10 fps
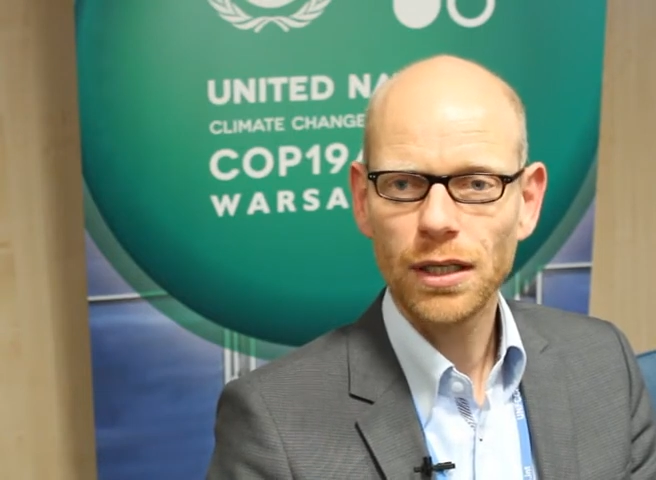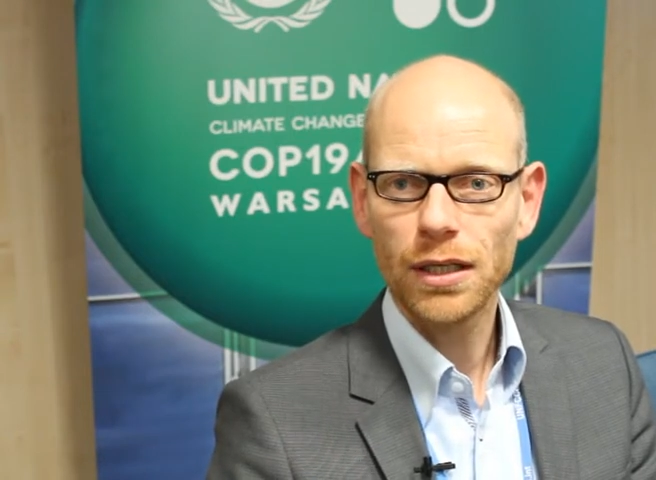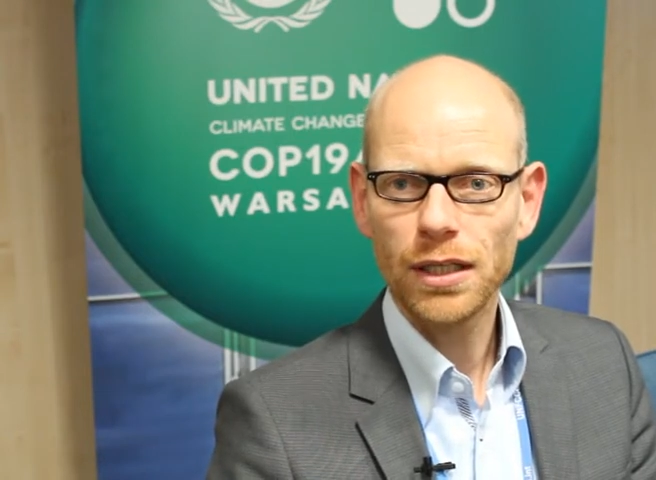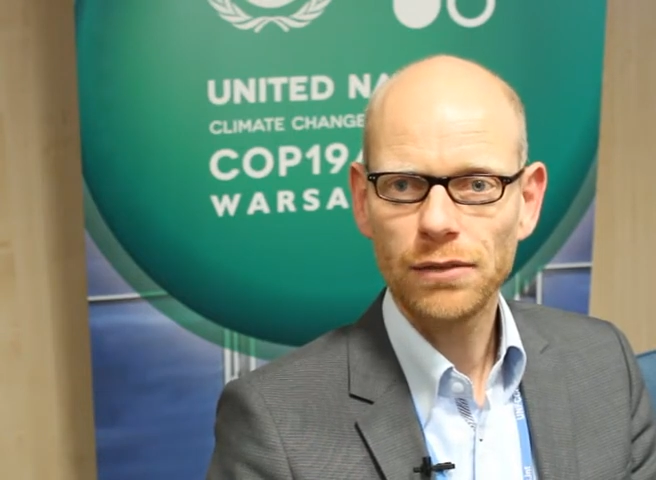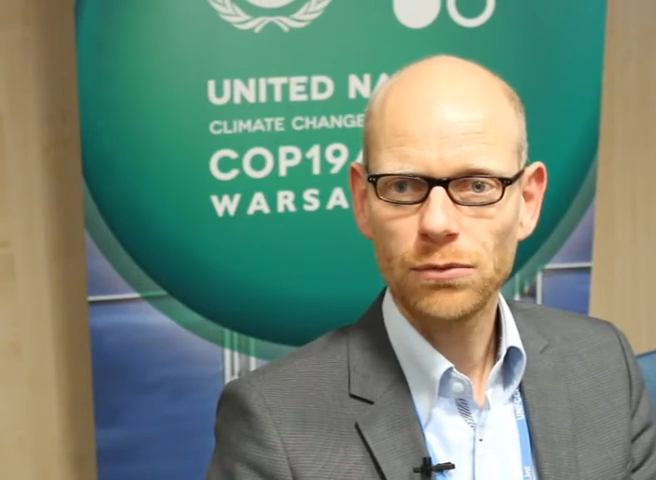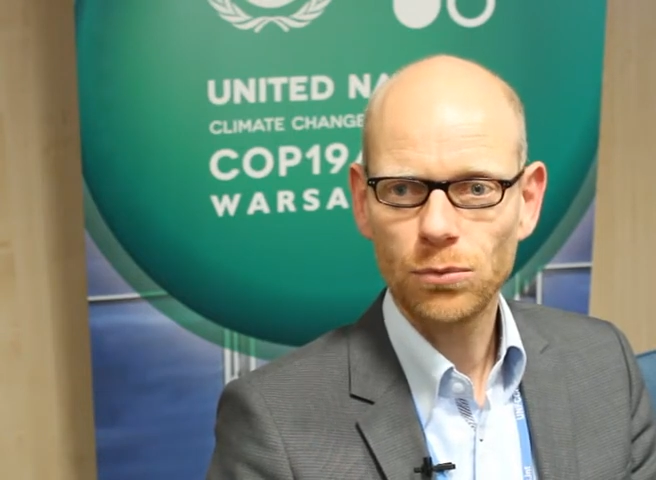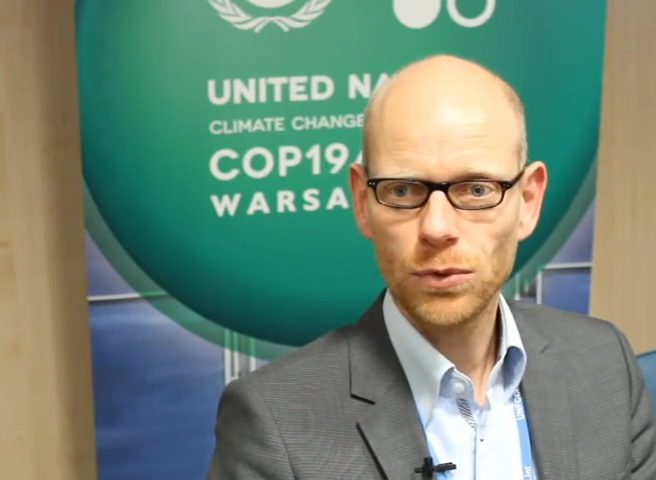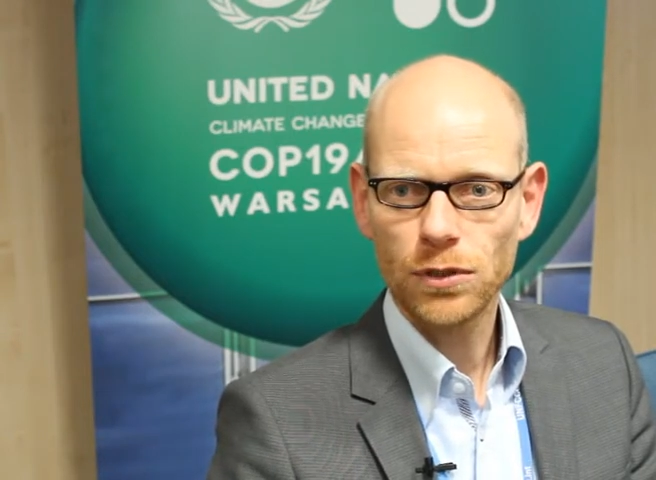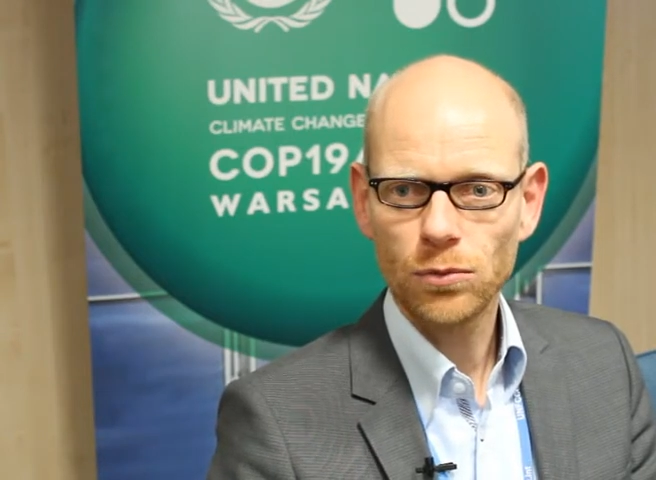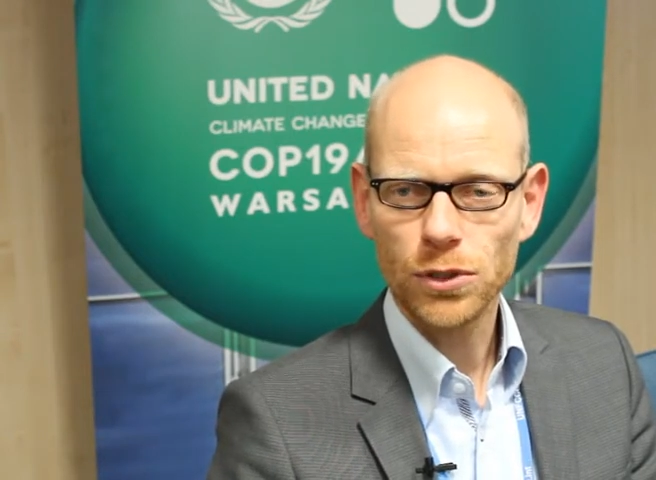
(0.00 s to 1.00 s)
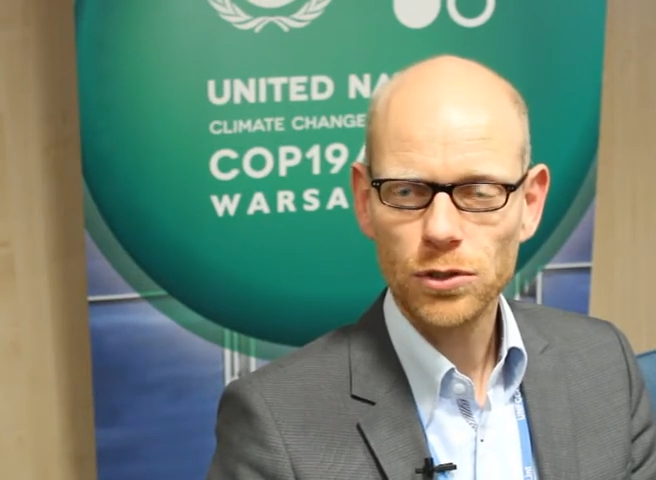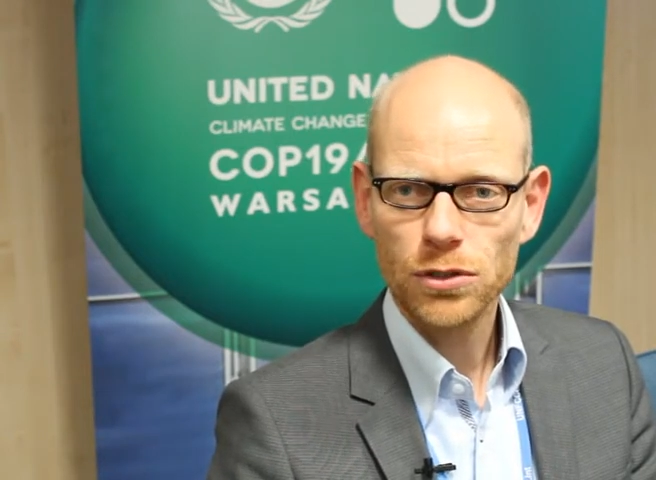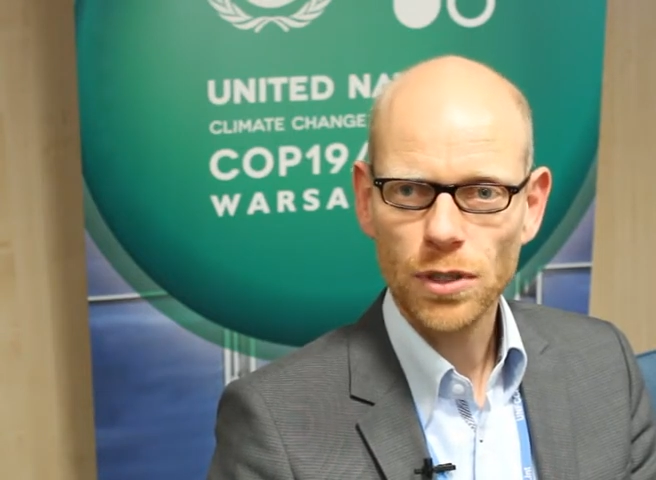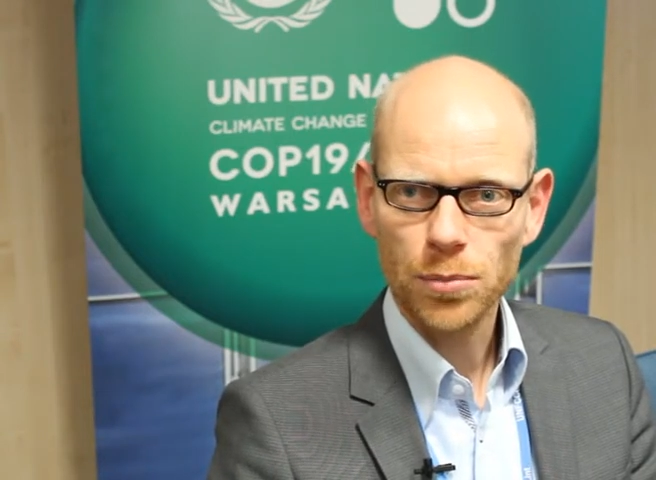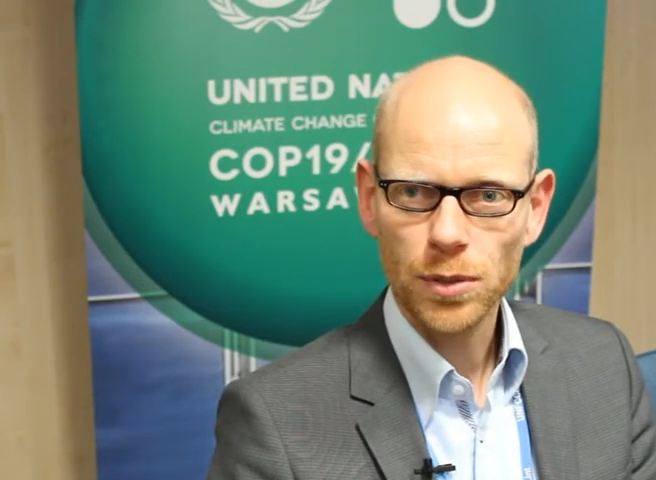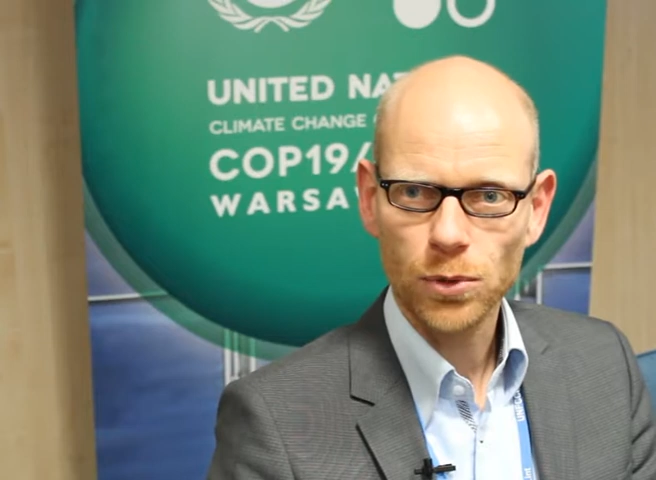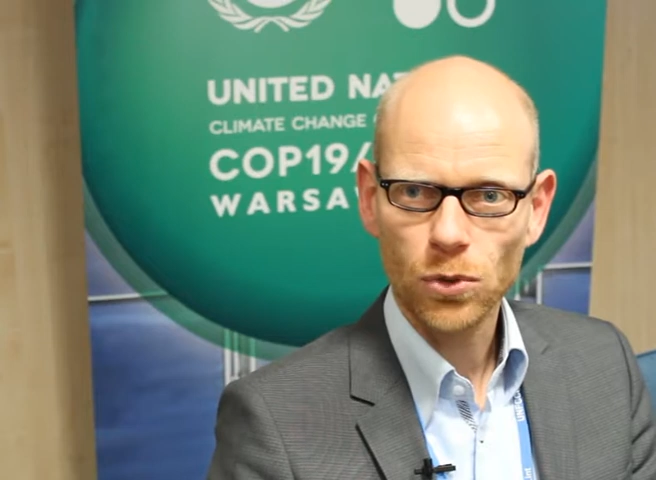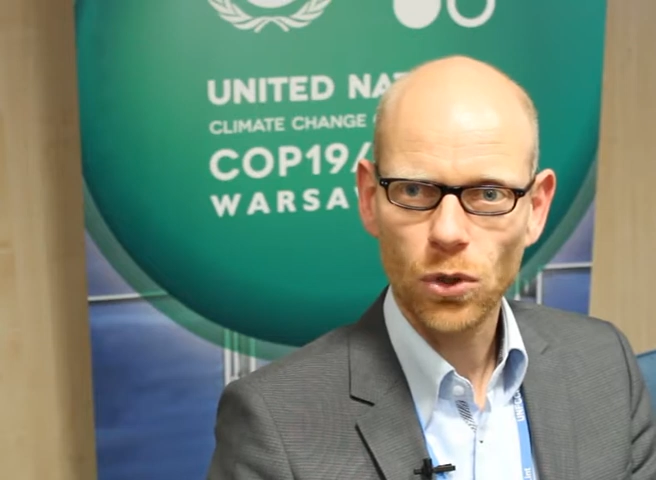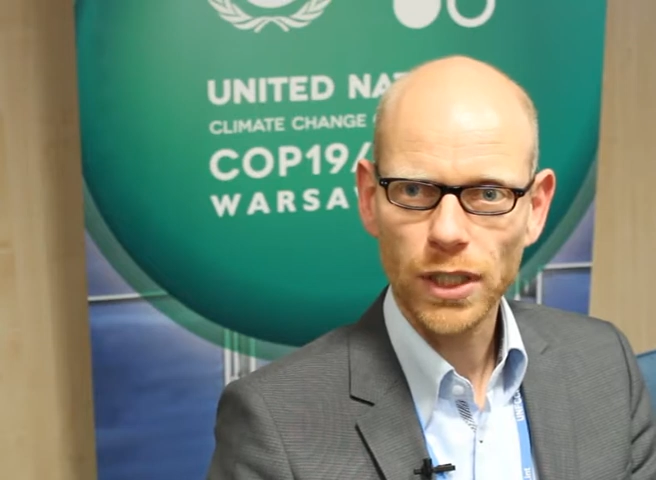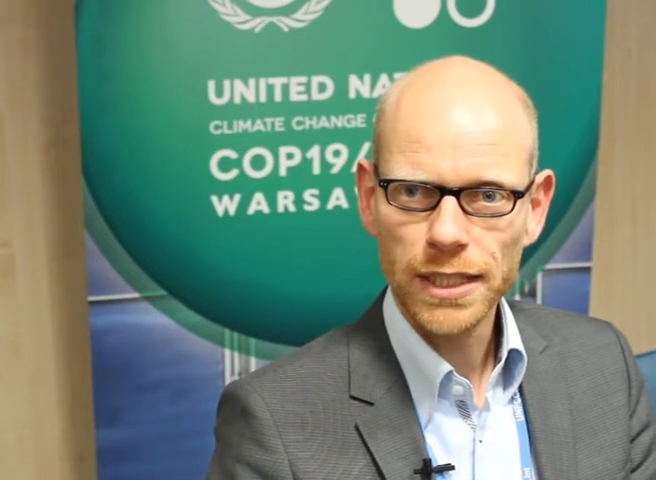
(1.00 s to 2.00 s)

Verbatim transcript: uh, which some people call